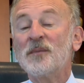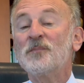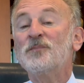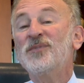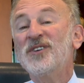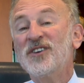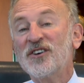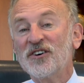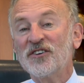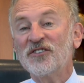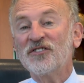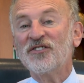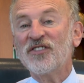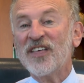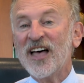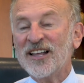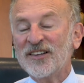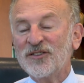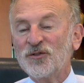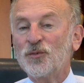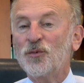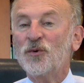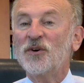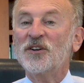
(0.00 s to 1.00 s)
because
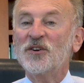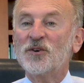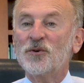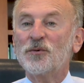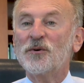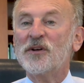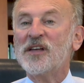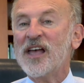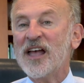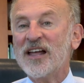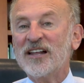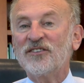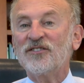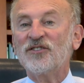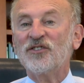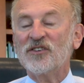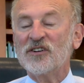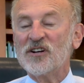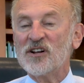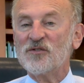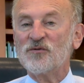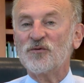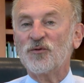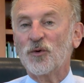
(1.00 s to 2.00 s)
that's what creates an
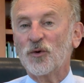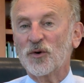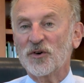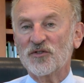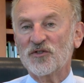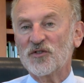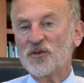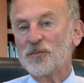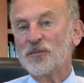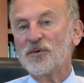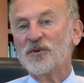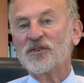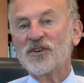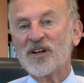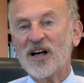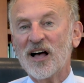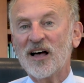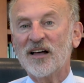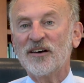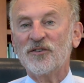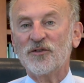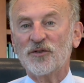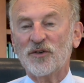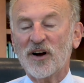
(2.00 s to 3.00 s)
enforceable
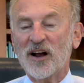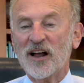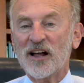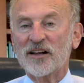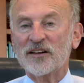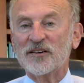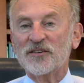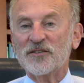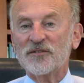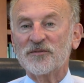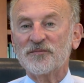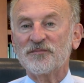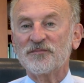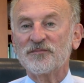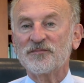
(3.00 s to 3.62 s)
contract.